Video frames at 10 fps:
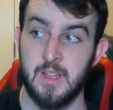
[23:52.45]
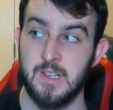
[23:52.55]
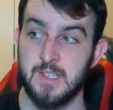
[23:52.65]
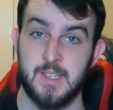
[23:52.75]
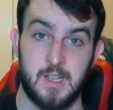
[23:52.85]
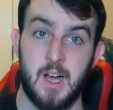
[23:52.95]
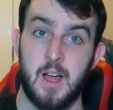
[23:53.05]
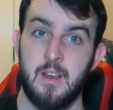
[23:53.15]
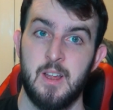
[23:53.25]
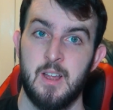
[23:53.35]
20,000 is
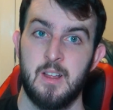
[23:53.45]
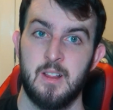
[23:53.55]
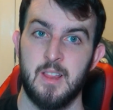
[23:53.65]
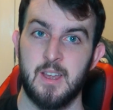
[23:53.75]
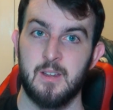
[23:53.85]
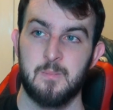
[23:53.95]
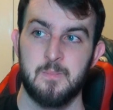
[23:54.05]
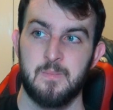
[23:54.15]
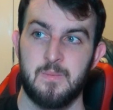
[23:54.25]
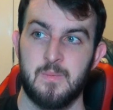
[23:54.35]
a lot.
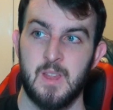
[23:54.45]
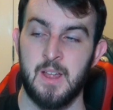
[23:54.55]
Like,